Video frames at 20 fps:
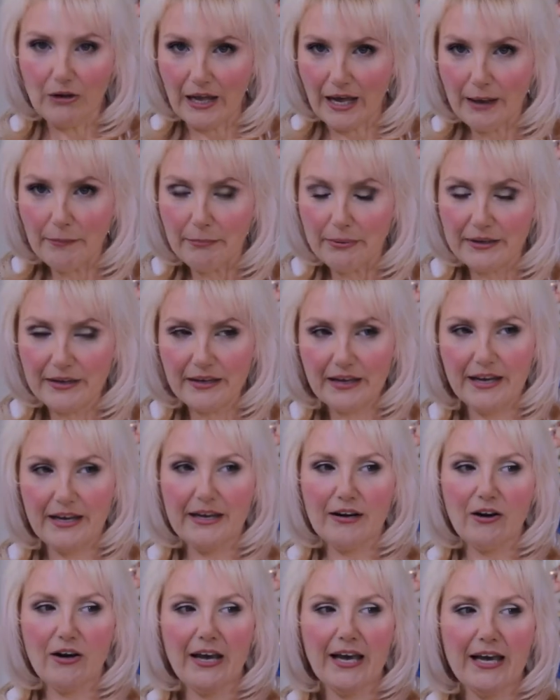up
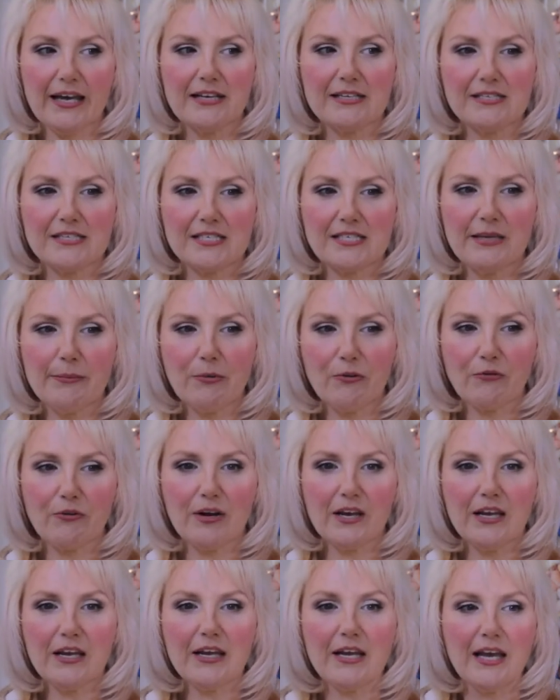and I had it
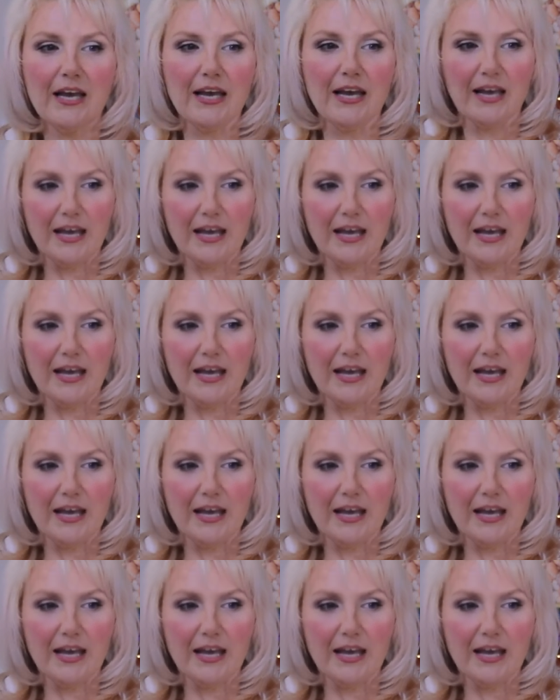simmering,